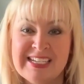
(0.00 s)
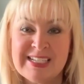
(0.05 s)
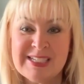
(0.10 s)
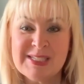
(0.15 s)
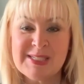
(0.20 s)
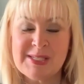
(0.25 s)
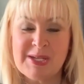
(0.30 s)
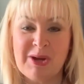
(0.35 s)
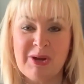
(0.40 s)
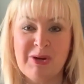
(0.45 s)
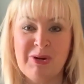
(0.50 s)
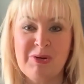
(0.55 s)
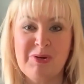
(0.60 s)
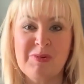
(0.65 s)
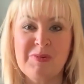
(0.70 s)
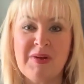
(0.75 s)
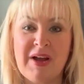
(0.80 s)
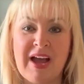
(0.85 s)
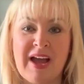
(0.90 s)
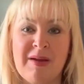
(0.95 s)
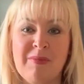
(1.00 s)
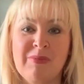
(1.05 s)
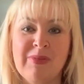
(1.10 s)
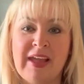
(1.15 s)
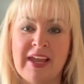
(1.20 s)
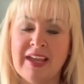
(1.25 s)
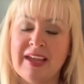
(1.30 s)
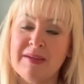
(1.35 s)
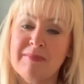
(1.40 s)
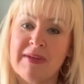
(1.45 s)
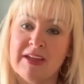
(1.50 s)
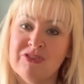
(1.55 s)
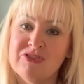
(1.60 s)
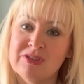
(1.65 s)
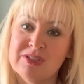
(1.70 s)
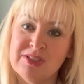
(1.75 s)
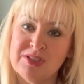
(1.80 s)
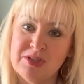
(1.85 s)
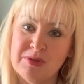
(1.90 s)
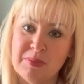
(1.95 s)
So like I
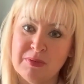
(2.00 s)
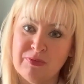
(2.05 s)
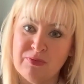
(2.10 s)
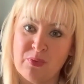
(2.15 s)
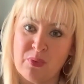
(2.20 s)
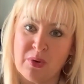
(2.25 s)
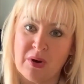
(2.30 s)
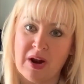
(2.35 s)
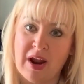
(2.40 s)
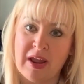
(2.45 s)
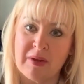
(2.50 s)
mentioned to you before,